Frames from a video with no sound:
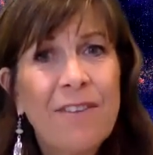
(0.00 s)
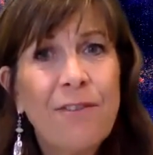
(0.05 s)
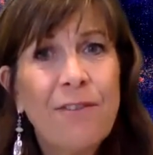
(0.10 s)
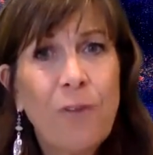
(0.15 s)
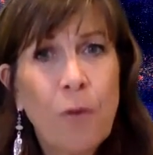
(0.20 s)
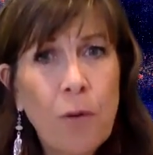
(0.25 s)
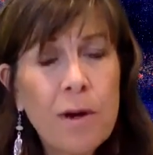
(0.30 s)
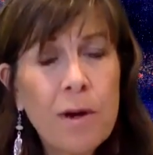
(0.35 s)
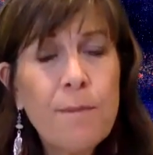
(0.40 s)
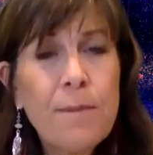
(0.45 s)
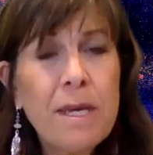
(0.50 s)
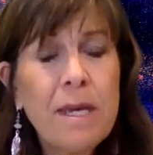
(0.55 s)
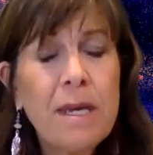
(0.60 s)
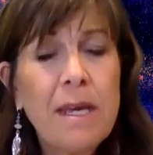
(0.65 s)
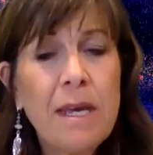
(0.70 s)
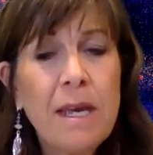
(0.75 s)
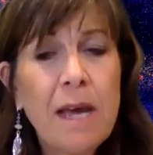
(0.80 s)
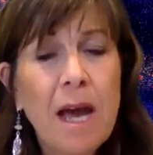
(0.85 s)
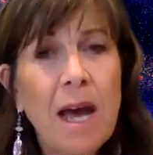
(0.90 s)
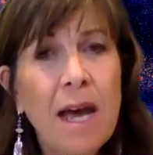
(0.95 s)
for
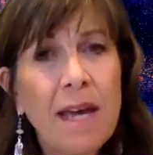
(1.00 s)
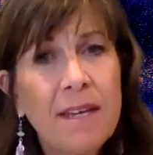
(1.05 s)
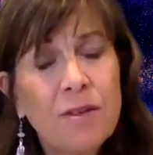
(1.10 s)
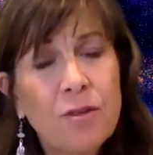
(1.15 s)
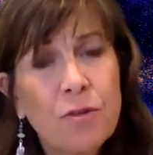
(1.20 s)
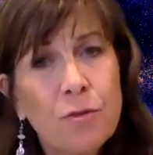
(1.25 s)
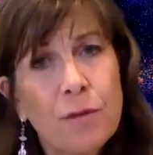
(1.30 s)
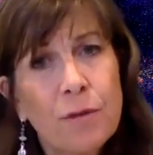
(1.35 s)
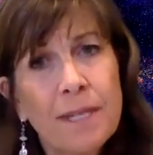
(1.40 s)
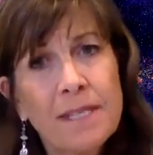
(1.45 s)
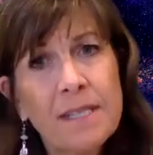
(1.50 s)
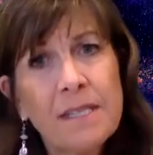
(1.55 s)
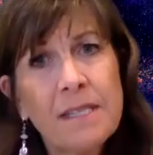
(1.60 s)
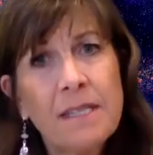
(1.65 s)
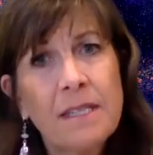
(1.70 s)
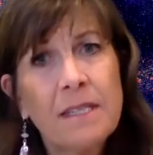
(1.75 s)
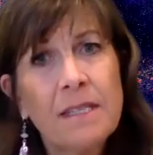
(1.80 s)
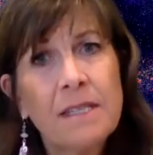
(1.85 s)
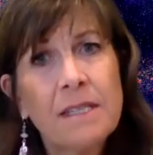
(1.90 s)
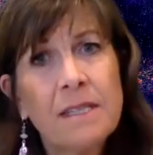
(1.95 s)
me, I addressed
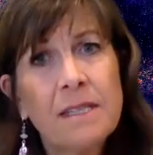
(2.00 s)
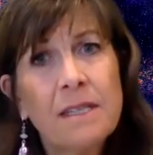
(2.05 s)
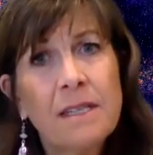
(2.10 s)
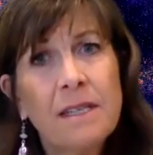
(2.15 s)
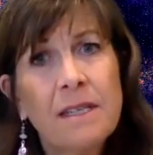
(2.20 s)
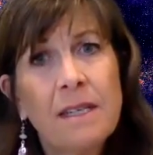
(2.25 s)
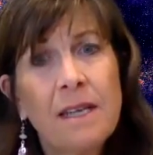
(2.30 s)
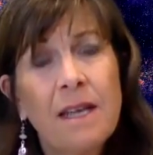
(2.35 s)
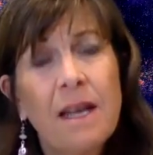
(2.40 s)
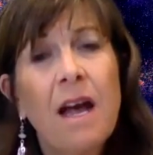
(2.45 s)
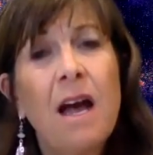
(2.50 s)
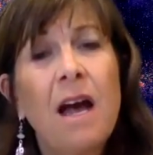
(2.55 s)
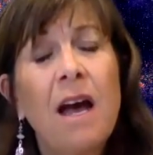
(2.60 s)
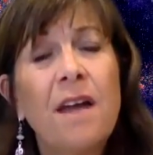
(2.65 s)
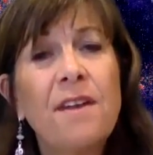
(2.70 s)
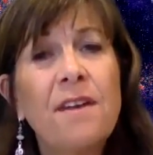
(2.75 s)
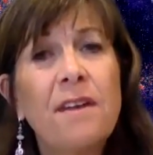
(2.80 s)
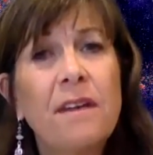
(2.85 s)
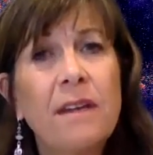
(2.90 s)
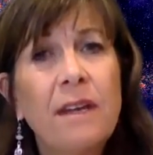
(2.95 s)
it
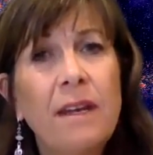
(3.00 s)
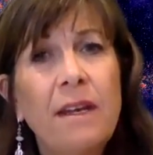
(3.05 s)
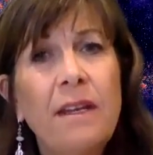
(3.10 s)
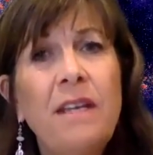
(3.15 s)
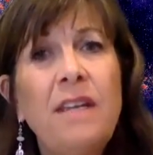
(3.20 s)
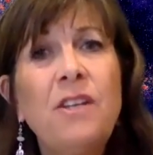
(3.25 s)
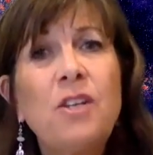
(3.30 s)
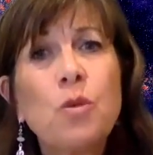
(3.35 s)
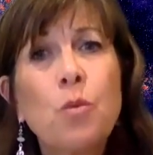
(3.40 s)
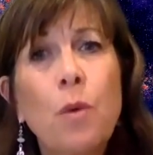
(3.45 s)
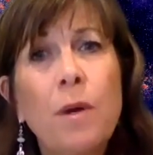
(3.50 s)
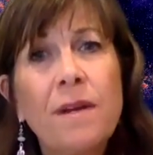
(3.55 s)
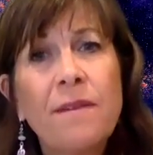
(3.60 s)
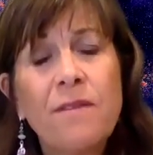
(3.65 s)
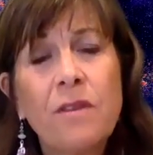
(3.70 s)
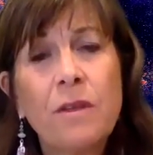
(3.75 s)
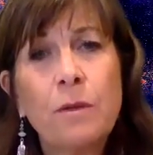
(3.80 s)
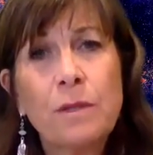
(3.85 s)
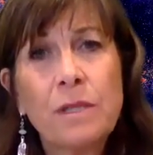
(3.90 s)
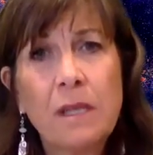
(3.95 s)
on each one
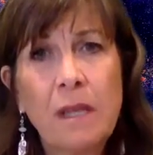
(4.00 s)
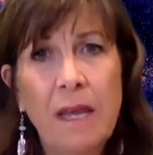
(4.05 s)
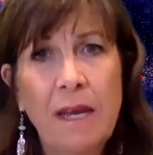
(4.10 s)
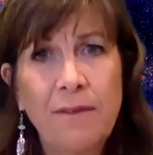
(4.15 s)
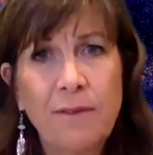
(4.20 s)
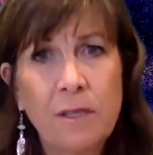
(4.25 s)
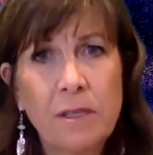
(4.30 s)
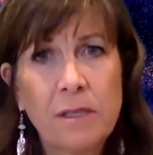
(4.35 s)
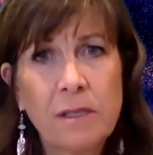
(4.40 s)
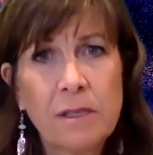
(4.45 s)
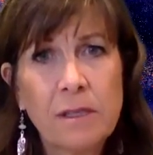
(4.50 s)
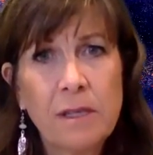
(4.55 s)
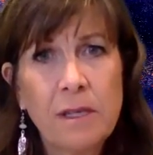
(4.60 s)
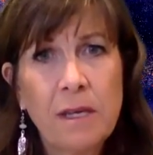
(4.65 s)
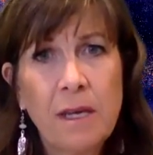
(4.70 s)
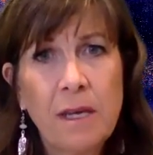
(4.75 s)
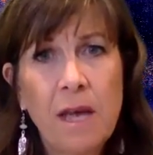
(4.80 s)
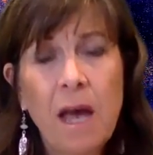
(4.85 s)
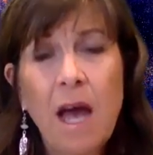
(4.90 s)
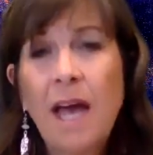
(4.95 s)
of those levels.
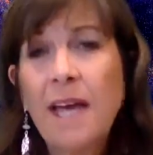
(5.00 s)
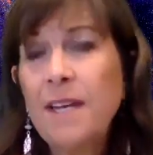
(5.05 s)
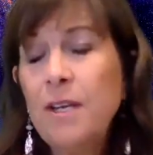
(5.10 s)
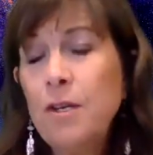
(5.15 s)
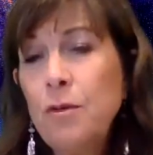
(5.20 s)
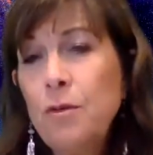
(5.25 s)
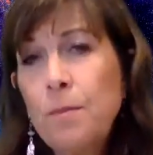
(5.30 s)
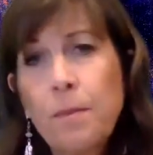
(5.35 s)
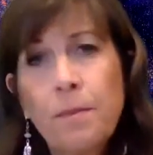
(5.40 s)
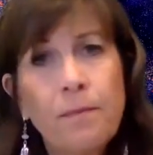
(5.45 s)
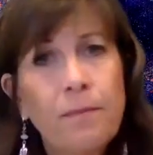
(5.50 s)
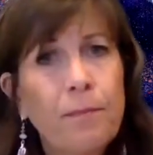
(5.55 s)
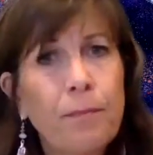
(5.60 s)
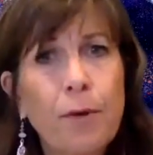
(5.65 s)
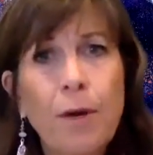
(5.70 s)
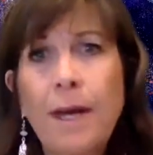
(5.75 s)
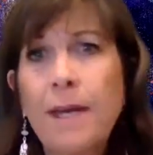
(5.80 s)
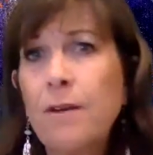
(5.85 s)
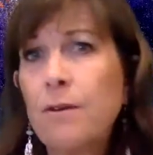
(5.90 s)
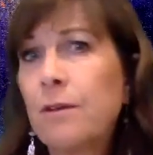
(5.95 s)
I knew
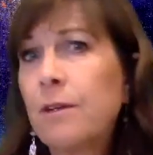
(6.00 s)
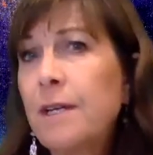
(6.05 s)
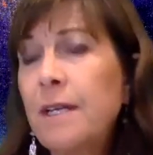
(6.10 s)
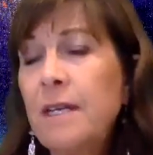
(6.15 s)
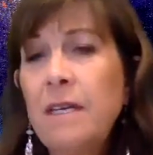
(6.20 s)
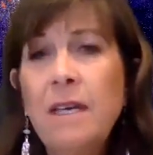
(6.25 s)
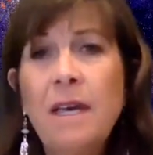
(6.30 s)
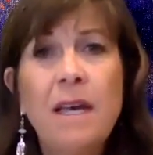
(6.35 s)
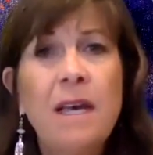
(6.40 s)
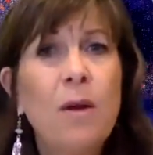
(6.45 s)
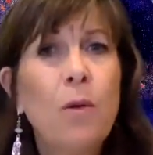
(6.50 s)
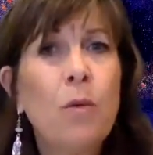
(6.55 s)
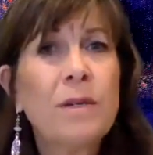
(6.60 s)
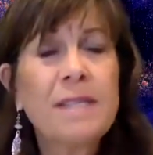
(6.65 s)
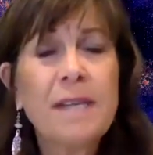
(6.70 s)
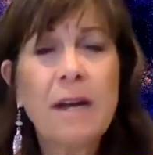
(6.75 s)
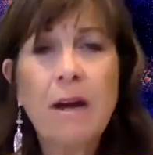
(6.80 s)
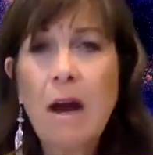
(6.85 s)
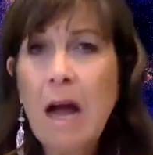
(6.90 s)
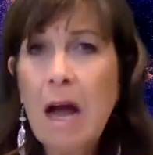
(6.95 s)
priority
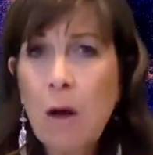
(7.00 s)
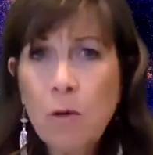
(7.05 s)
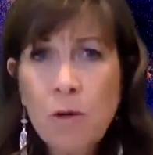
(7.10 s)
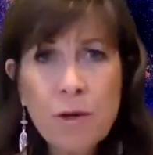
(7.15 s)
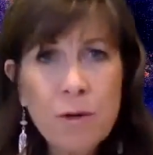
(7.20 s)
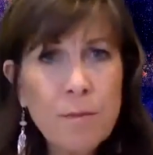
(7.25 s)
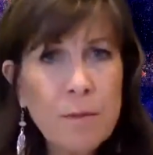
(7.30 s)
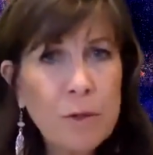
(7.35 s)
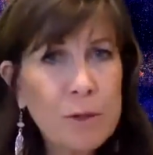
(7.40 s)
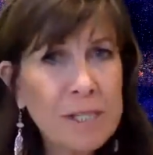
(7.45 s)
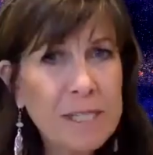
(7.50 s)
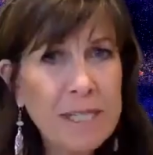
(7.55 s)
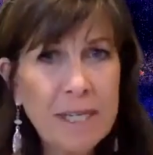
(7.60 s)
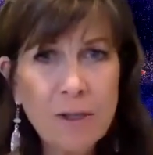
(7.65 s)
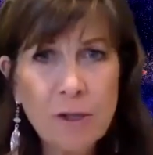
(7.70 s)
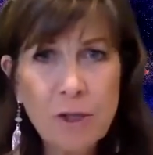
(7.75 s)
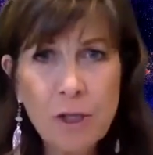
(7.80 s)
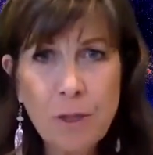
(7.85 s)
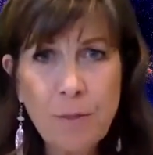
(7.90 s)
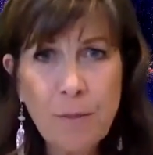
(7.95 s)
was our outermost
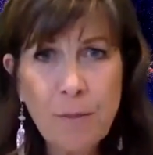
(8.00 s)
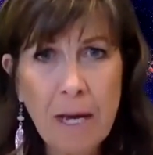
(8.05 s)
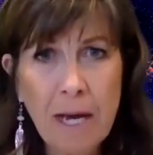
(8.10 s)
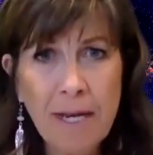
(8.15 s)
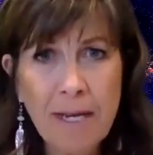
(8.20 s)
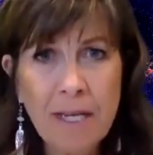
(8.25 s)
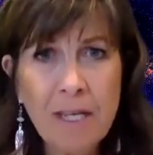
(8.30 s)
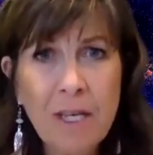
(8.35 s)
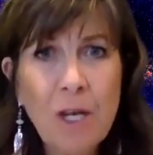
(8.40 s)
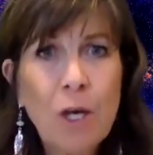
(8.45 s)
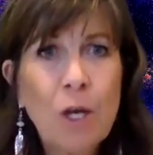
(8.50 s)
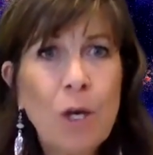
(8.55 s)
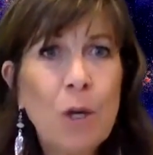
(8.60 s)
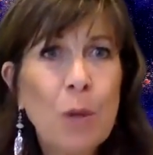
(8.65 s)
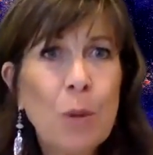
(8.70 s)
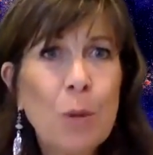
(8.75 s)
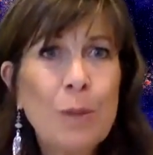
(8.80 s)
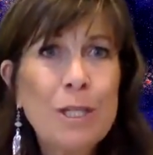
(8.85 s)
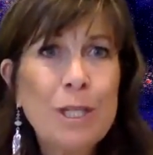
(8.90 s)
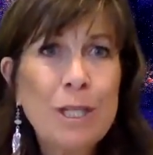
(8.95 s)
energy body,
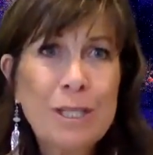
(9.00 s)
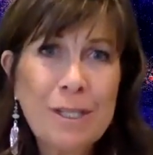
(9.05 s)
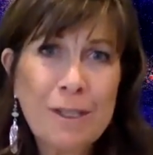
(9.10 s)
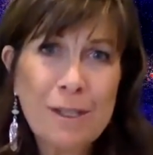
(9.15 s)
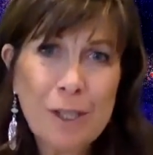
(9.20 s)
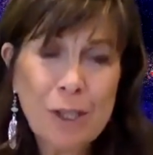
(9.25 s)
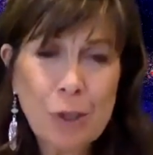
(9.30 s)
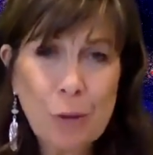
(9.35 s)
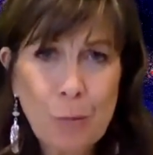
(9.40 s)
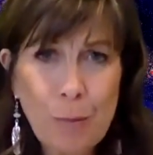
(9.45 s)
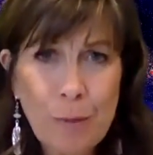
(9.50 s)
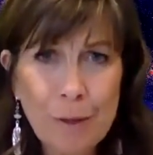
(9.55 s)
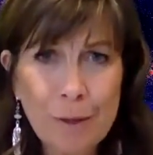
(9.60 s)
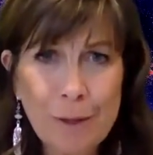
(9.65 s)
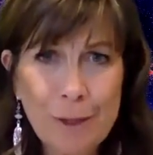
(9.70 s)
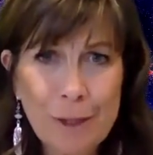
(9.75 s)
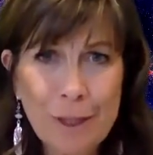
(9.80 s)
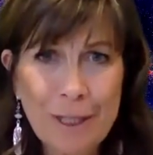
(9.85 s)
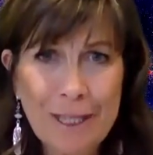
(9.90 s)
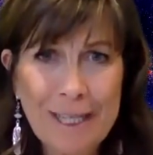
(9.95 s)
which is our
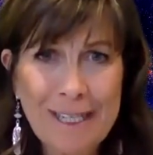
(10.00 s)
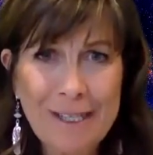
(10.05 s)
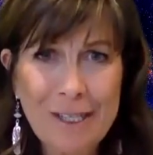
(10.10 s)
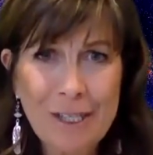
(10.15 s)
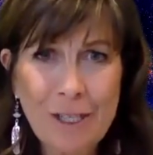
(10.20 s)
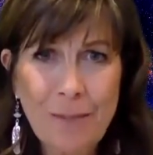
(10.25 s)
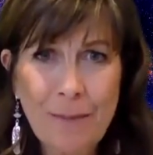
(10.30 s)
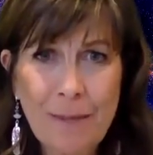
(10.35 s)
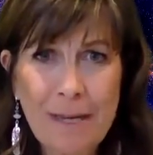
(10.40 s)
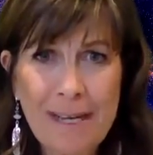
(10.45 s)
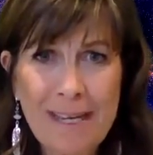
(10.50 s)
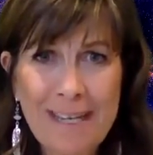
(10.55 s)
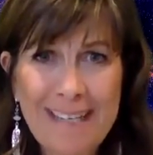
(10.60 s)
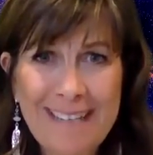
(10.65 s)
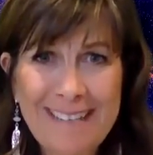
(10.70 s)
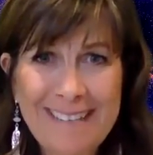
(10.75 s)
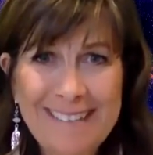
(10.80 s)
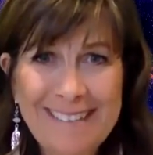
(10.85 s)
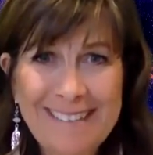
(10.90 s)
spiritual energy body.